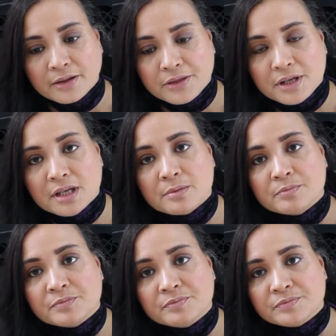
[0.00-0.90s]
theme
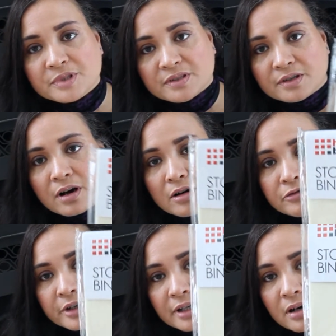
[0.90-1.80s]

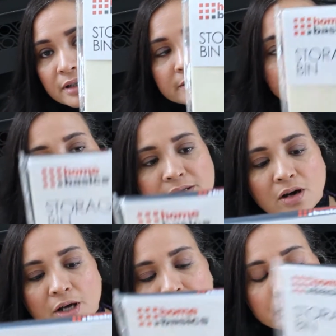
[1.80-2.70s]
stuff, I got this
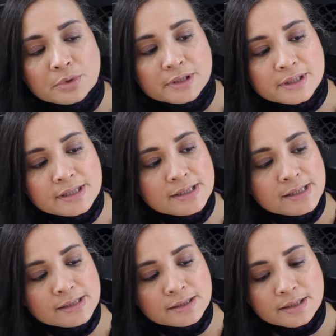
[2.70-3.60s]
other one. This
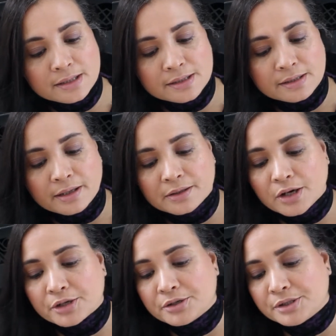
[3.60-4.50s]
is
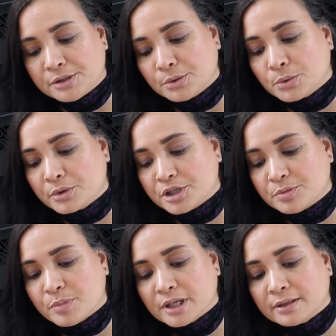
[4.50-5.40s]
another
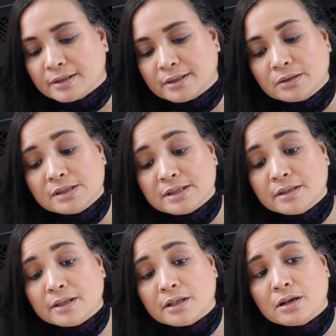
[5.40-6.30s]
storage bin, and it looks
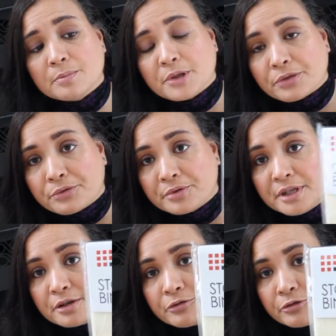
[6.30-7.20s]
like they come in 3
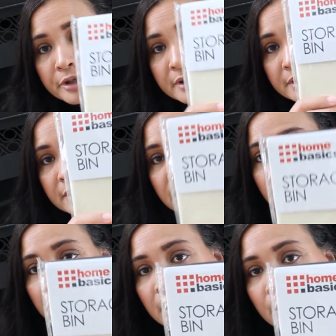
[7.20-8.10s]
different
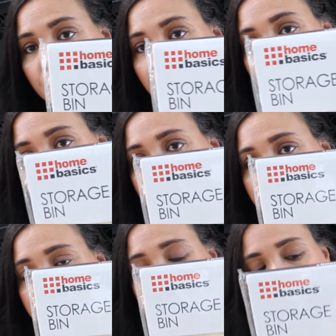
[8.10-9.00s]

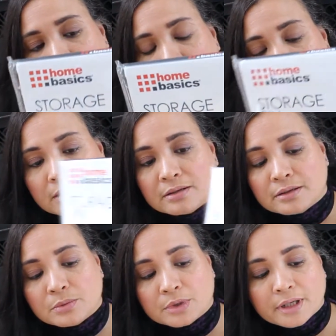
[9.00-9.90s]
patterns, and
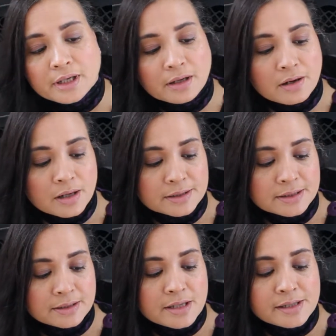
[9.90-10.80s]
the one I got
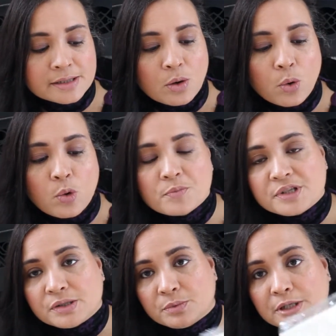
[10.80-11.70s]
says Home
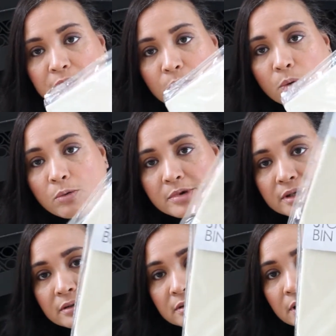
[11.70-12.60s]
Sweet Home,
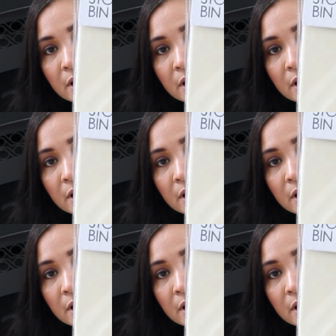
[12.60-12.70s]
and